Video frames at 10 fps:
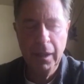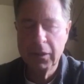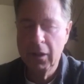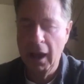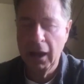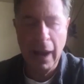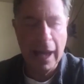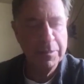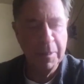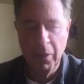It's not
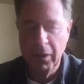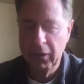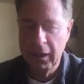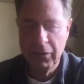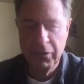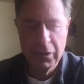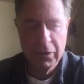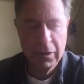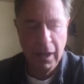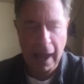graspable, is it? It's
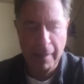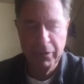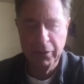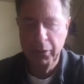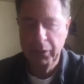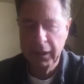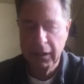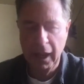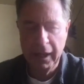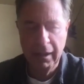just absolutely
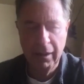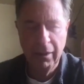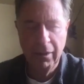like